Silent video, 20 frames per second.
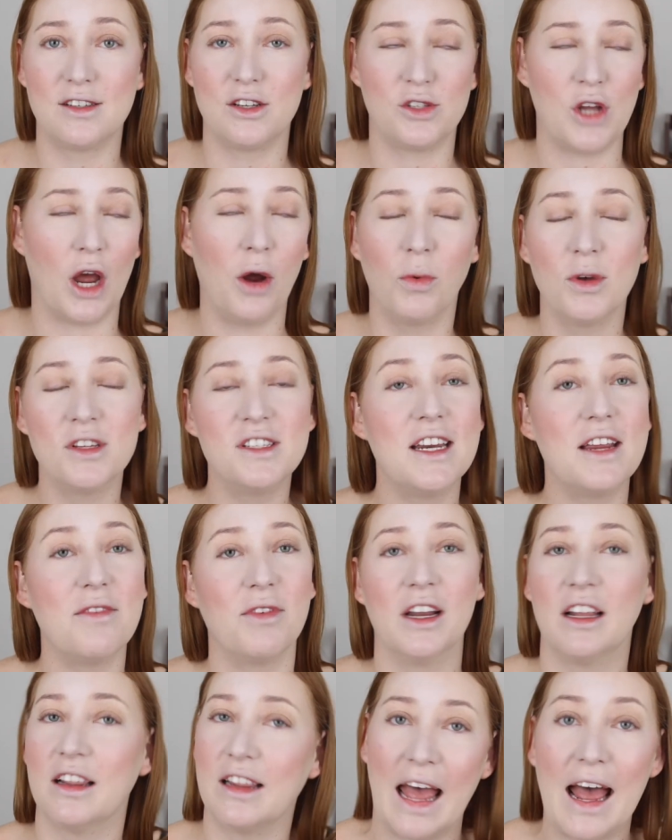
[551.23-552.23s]
So I wasn't
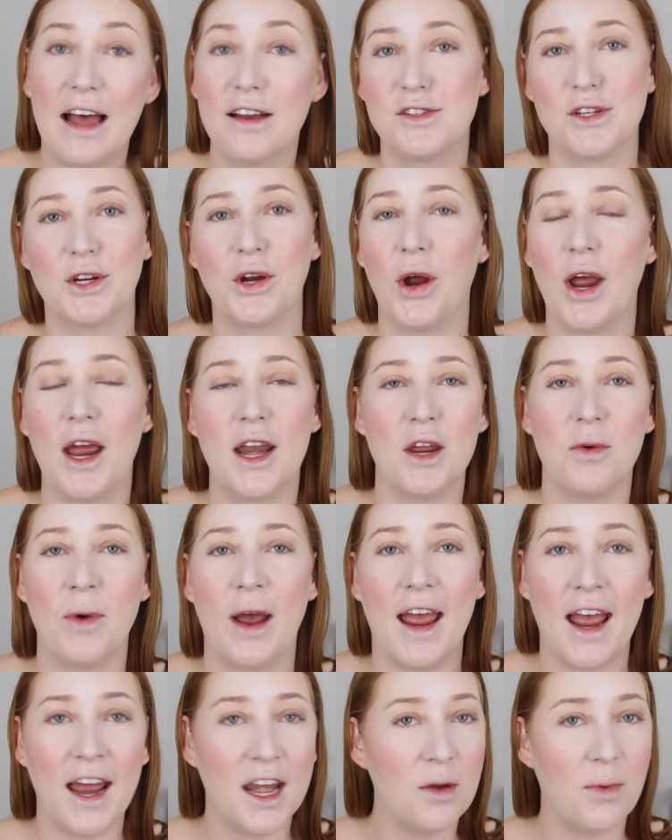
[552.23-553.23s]
even allowed to go
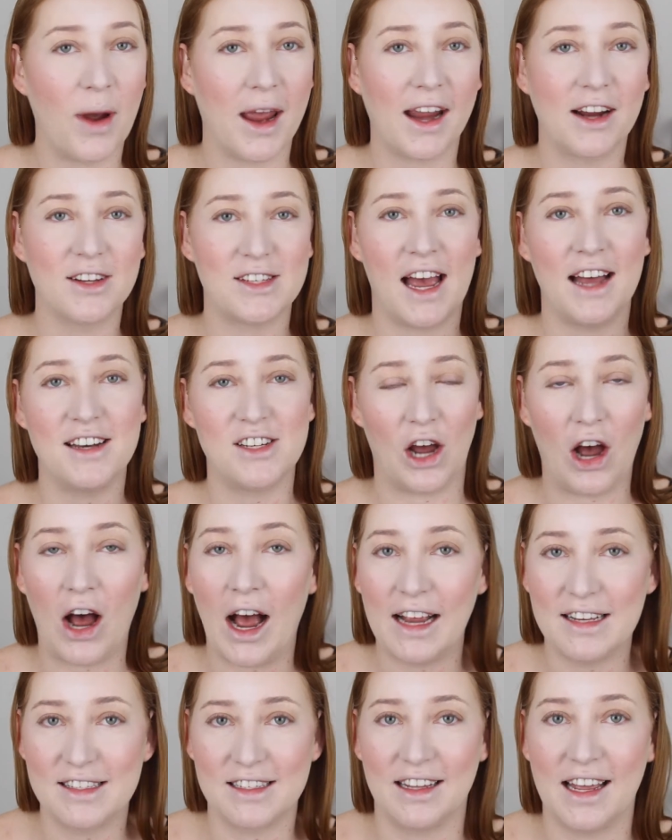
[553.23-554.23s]
anywhere anyway, because I had to
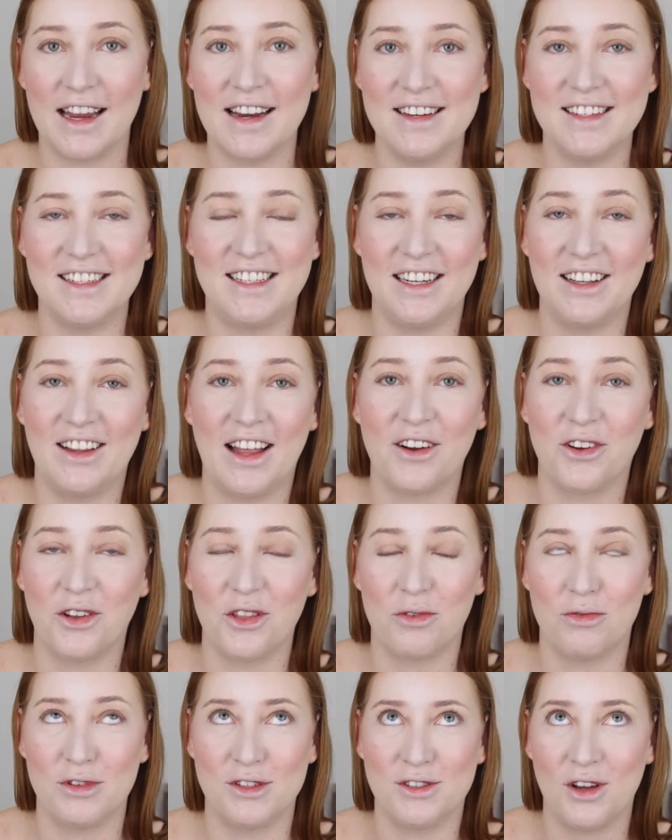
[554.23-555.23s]
isolate until I got
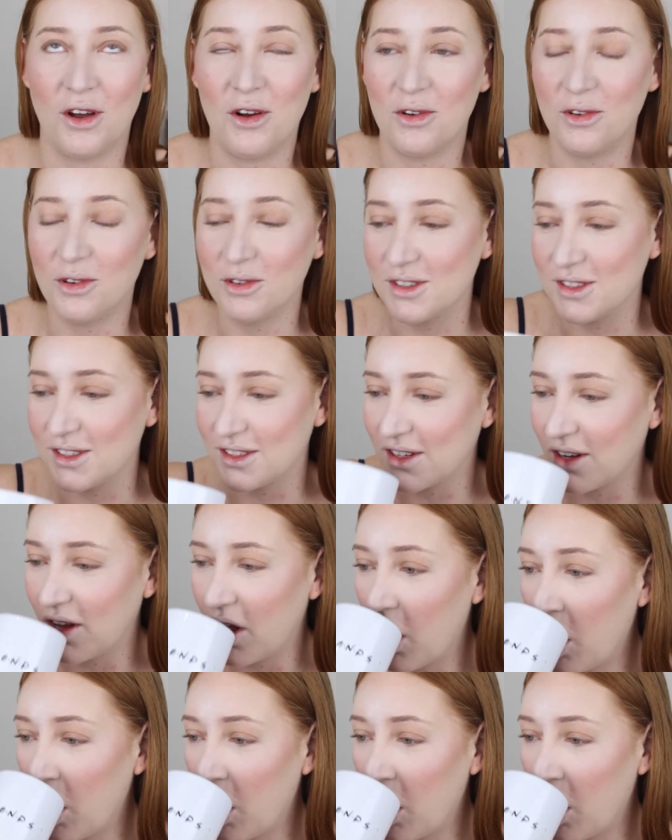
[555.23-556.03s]
the results.